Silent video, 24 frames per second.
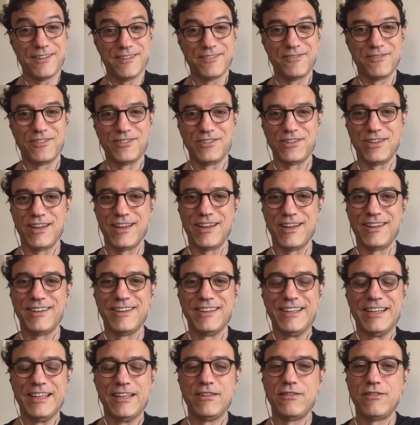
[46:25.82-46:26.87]
yeah.
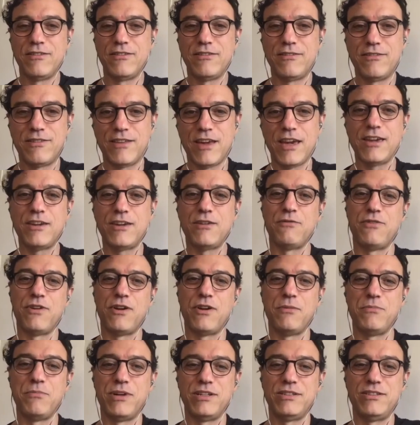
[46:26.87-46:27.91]
Thank you very
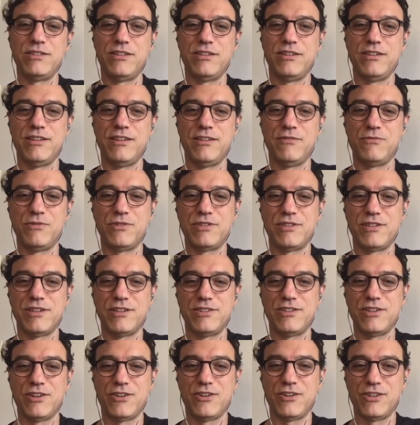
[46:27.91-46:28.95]
much, Aninia. It was such
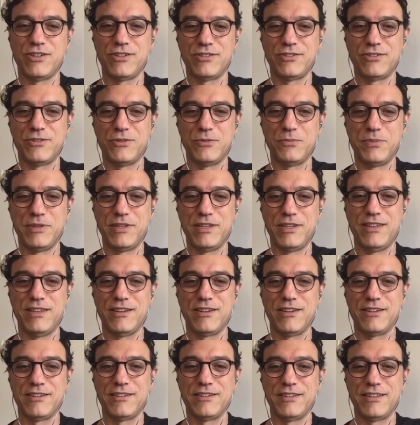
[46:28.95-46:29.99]
an honor to be
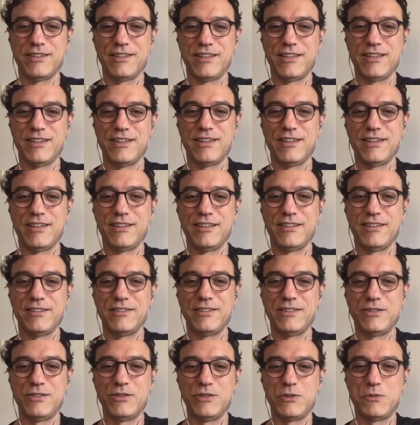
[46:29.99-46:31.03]
here and
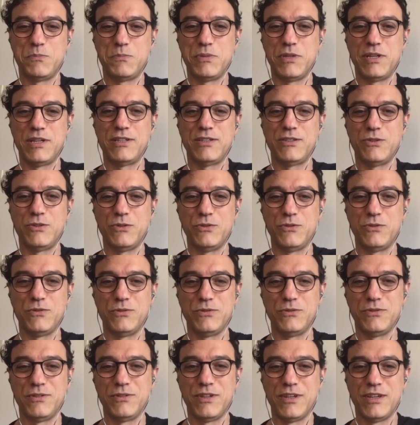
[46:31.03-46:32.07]
to speak
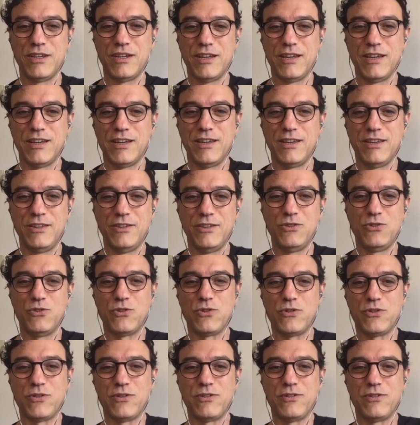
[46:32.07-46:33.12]
to
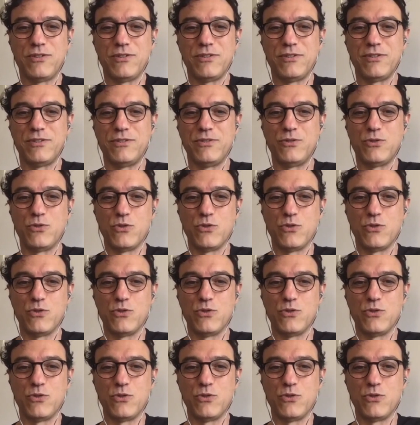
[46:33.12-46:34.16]
your
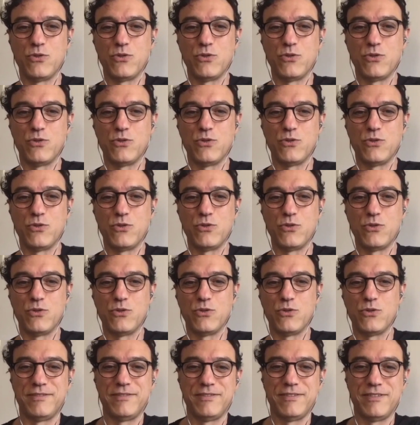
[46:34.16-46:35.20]
group,
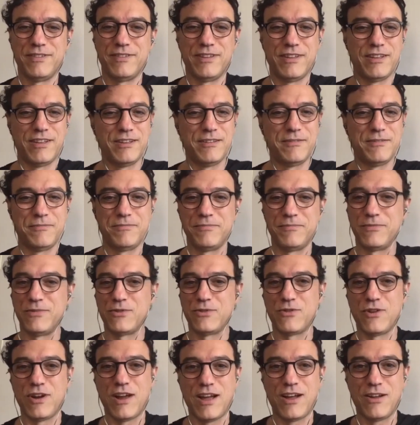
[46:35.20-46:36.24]
um,
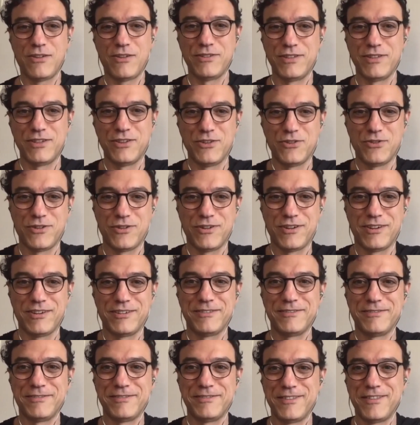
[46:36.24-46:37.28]
crowd, your
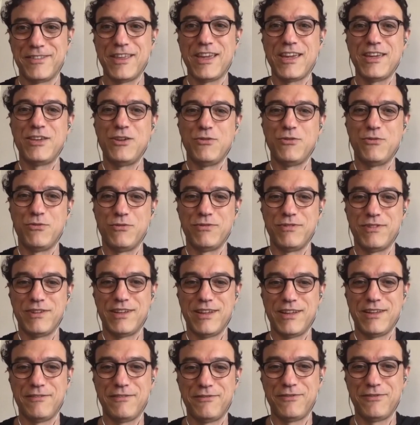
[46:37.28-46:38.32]
thank you.
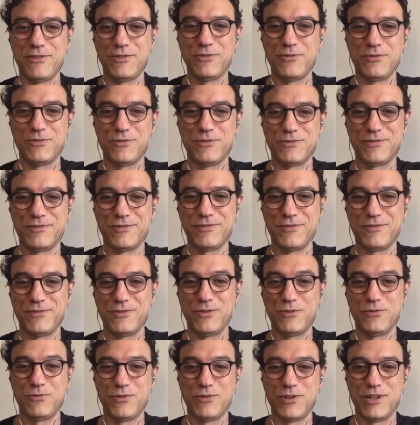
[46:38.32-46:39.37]
I feel, feel
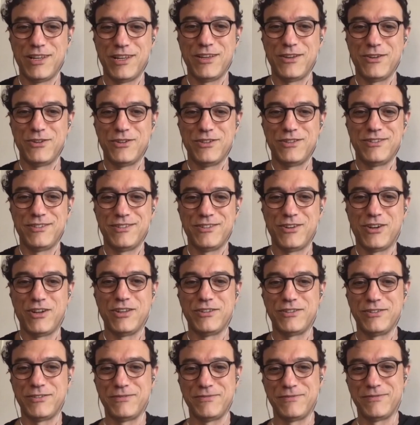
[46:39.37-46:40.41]
really good,
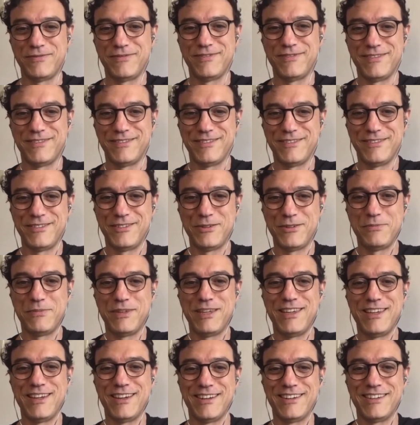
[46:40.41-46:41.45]
honored to be
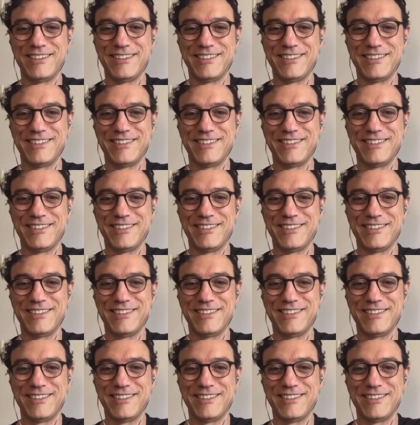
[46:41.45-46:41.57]
here.